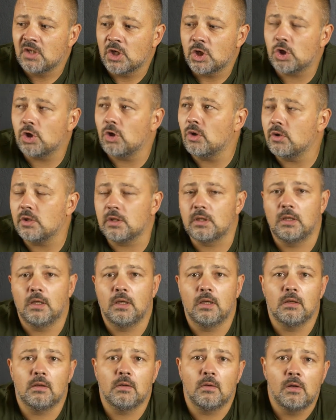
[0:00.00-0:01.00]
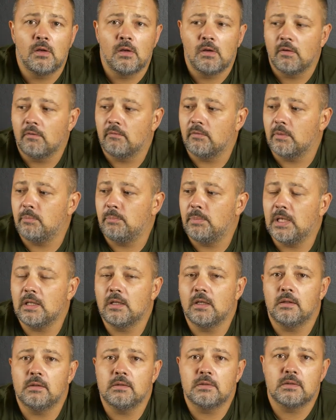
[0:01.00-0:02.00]
shortly, the
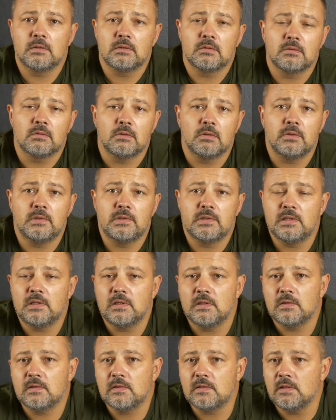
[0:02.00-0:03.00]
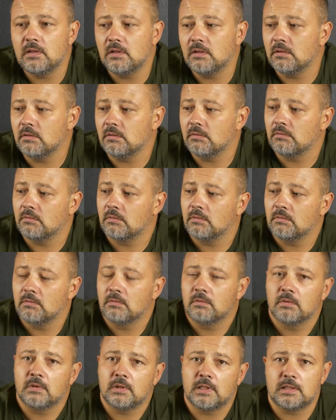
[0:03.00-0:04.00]
pedals, not CNC,
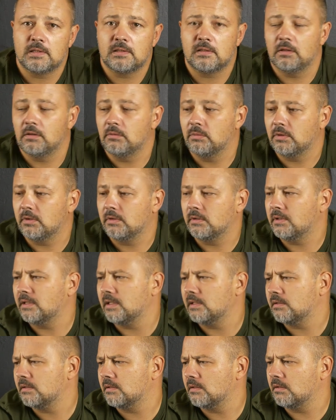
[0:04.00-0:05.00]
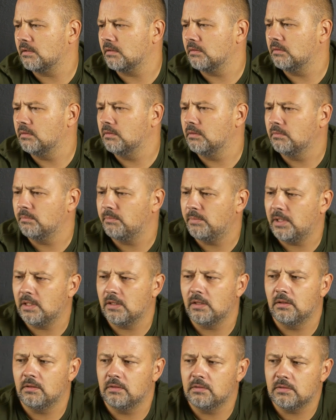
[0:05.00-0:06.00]
castle
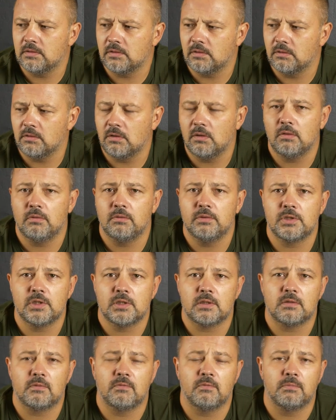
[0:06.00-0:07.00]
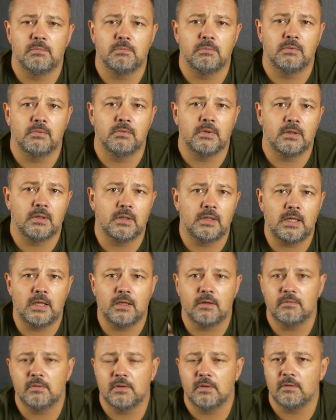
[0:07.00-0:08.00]
pedals, just
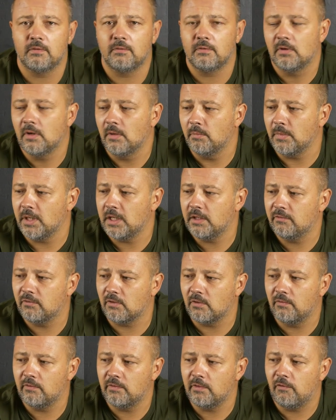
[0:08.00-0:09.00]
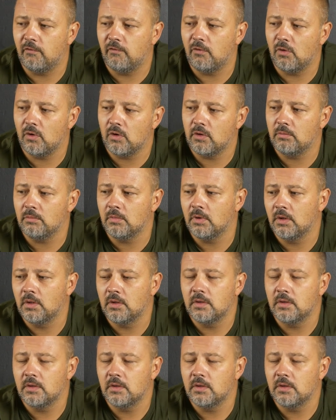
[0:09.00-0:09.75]
like the made from the form,